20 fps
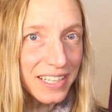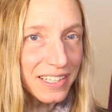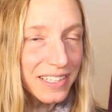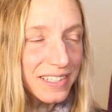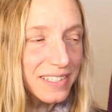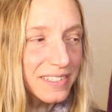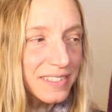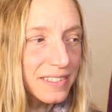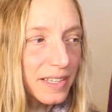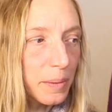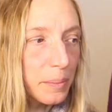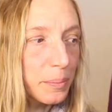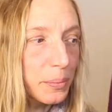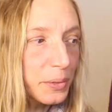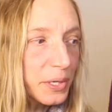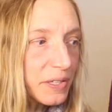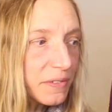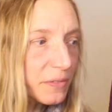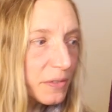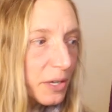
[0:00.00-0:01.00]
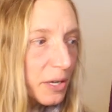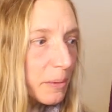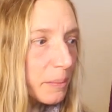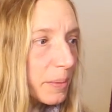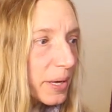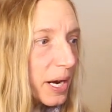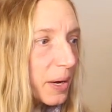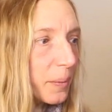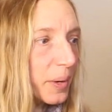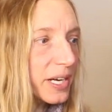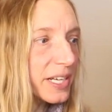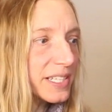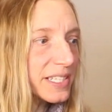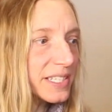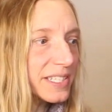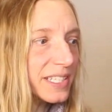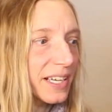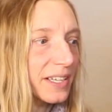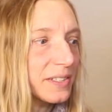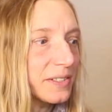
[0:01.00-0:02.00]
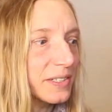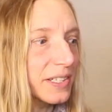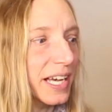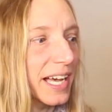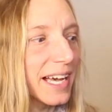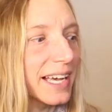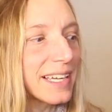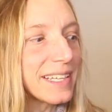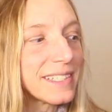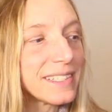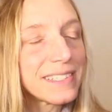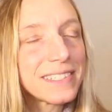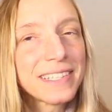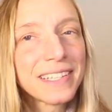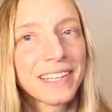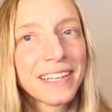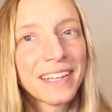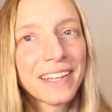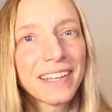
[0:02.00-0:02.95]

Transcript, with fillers: is a brief one, but I wanted to tell you guys